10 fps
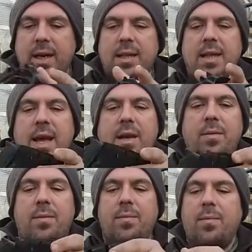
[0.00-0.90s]
and then
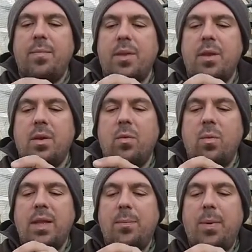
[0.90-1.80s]

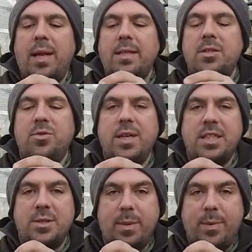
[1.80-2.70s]
when the plant is
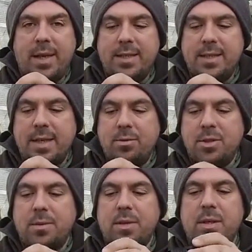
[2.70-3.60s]
ready to be planted
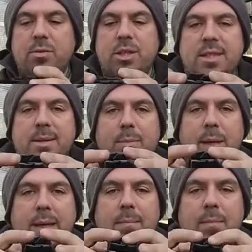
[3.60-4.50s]
out, you just
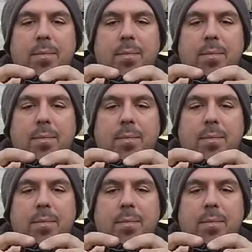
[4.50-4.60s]
simply